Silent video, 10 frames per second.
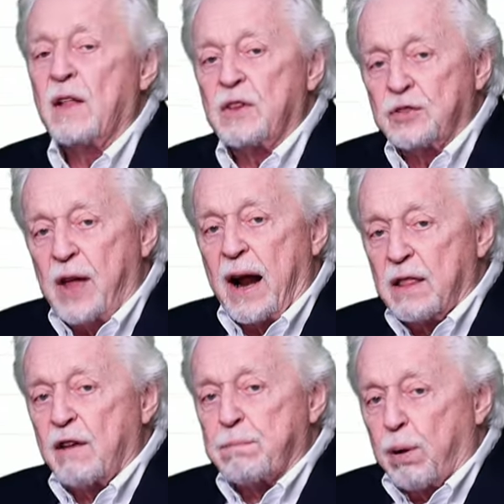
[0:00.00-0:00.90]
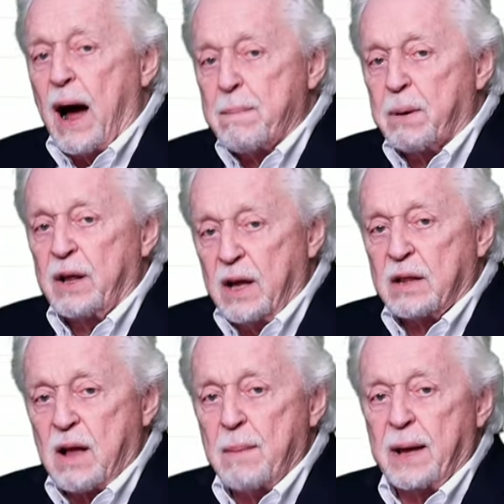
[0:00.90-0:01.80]
There's not enough property yet
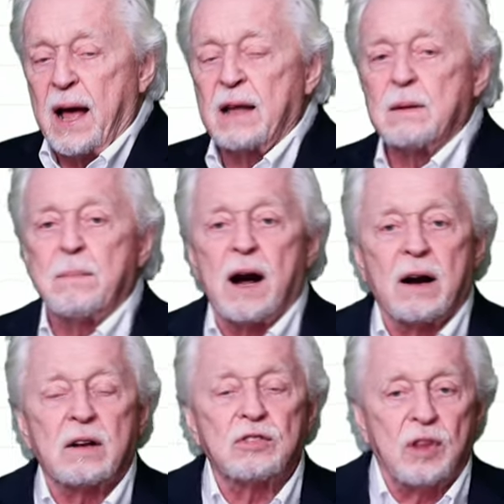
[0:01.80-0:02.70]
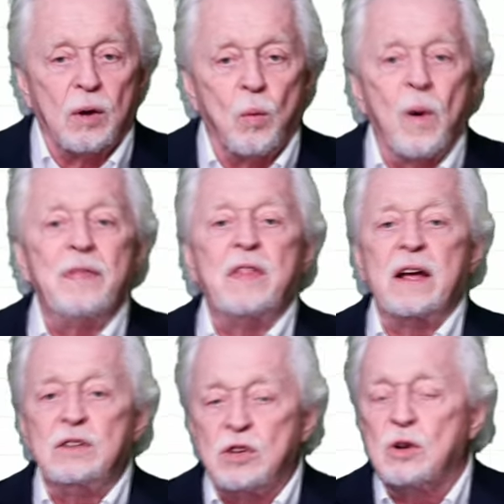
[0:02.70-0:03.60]
coming on the markets there. When
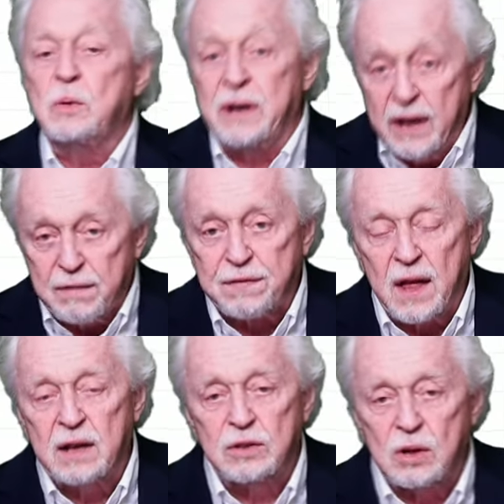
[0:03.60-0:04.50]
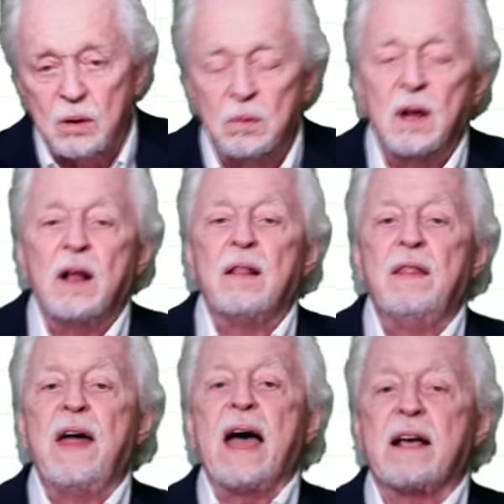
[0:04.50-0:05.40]
they do, and if they do,
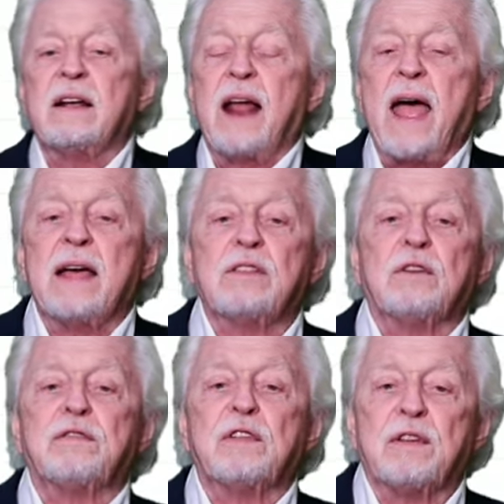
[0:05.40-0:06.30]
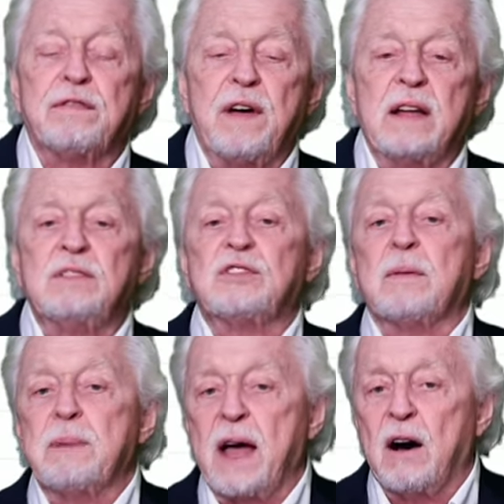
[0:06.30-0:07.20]
that could handle for the Fed
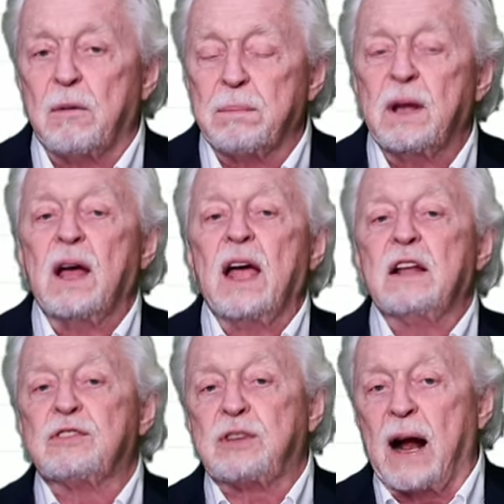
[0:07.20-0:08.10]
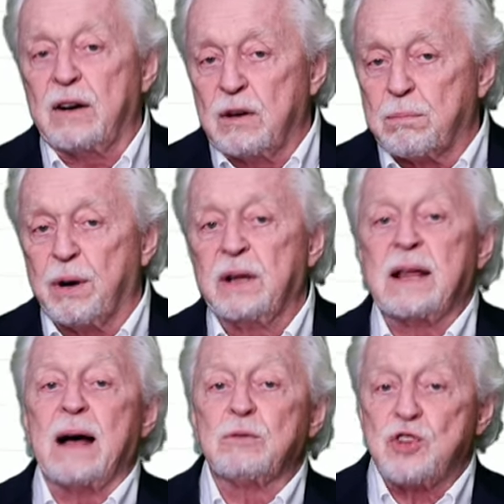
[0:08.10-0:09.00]
some help in starting to bring
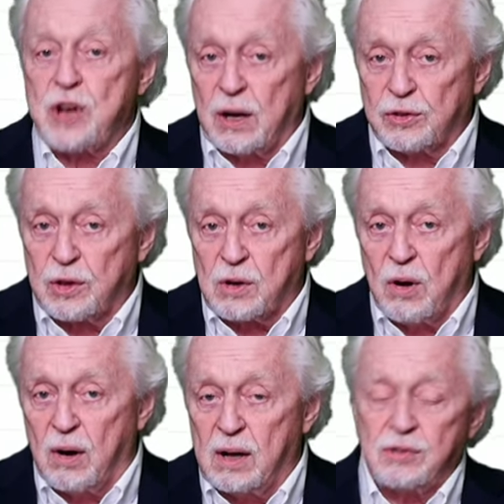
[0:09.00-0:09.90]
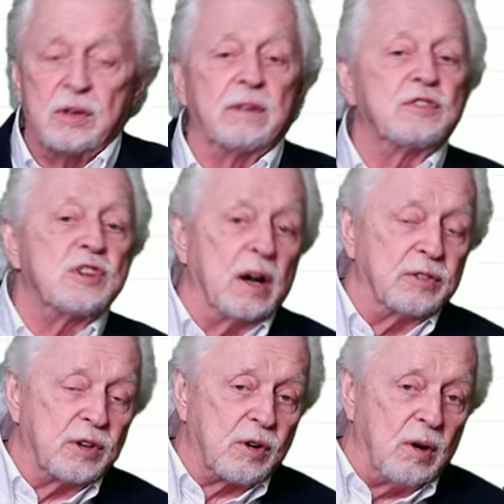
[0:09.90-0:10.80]
down shelter costs. And if
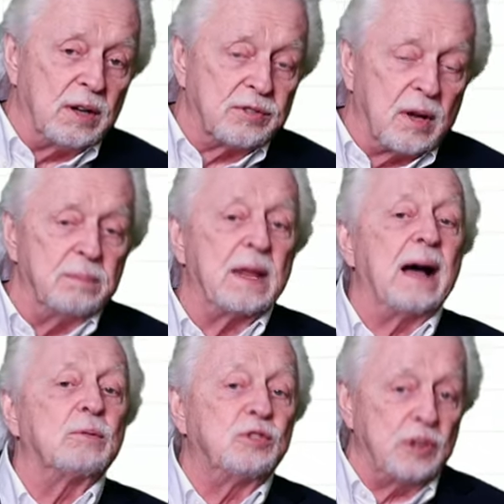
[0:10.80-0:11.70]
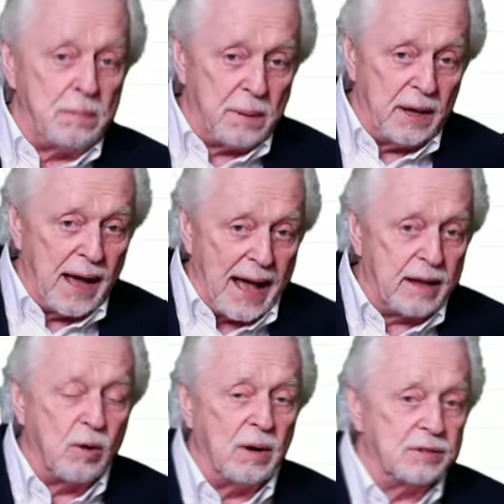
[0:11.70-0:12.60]
shelter costs come down, C P I
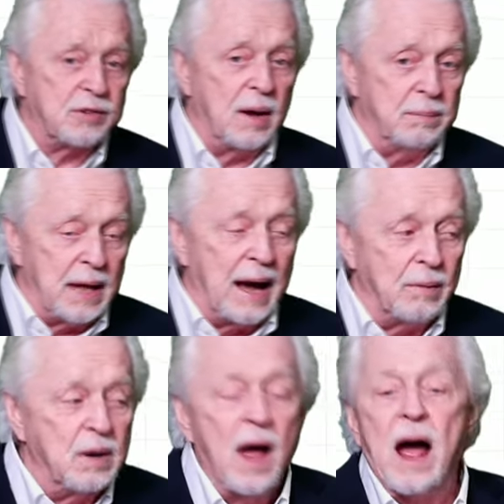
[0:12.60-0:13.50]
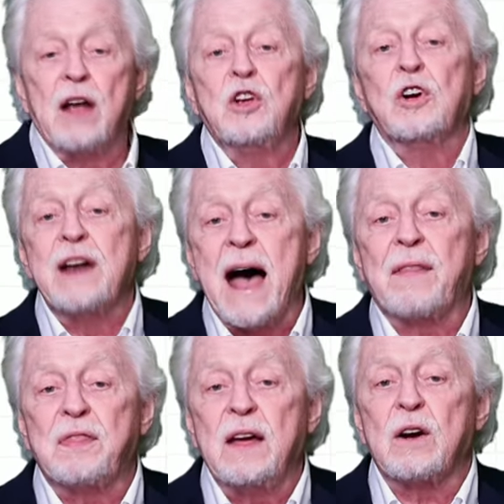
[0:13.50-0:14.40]
costs come down. You're
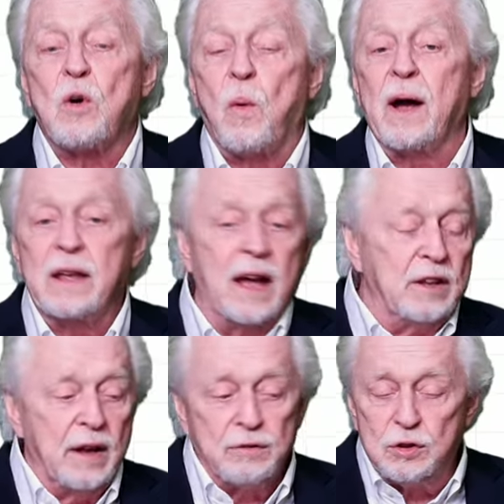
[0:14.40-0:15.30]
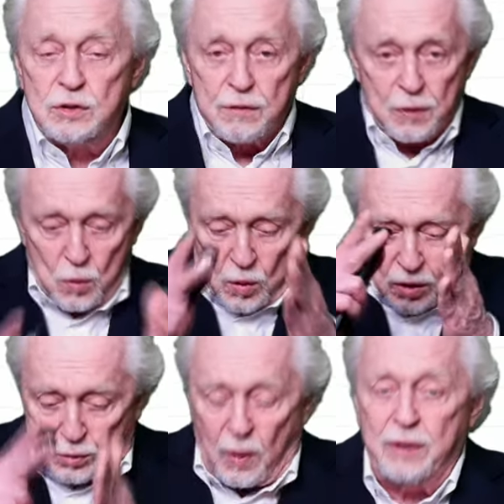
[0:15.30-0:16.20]
not there quite yet. You have a different
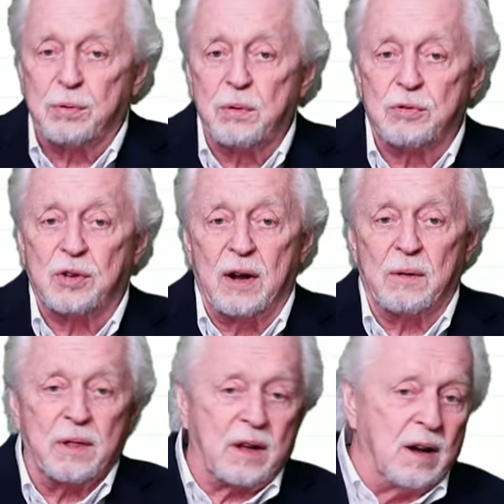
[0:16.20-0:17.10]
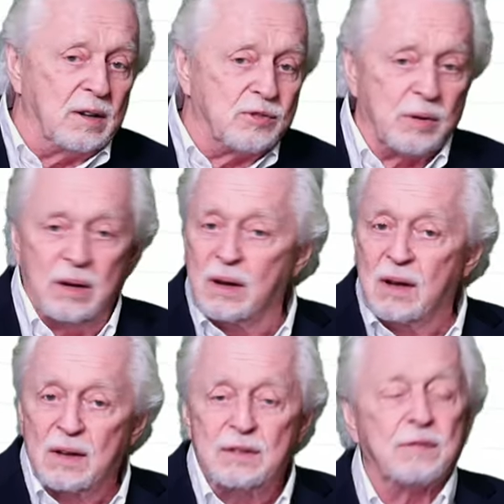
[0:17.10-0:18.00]
world right through the center of the country,
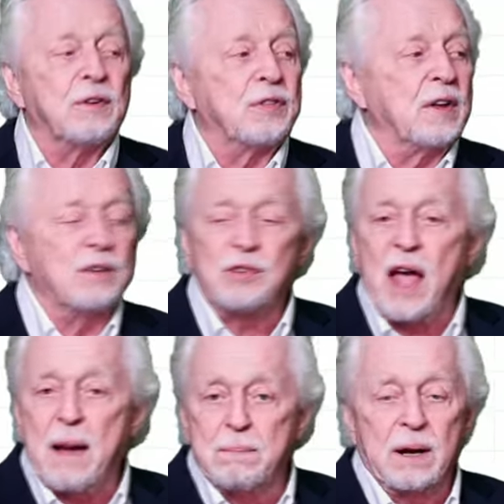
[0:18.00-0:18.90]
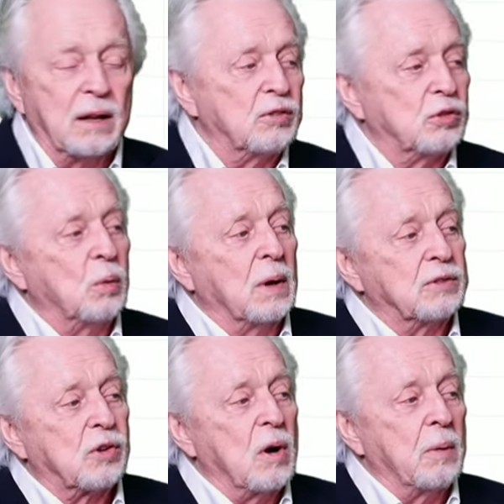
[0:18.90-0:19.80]
different things happening as to
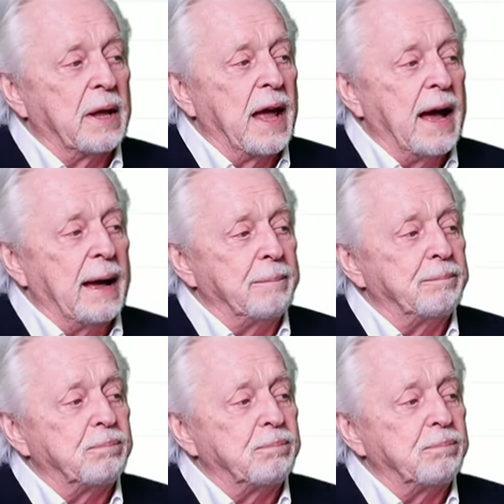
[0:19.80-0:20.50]
what's going on.